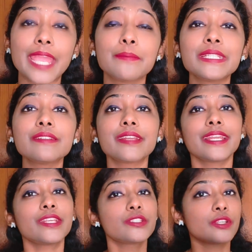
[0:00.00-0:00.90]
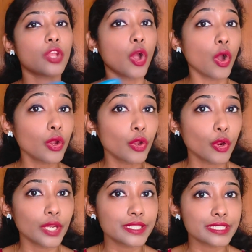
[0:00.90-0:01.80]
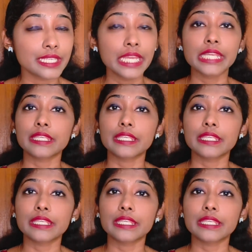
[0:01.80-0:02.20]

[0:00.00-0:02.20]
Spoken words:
MD radiation oncology,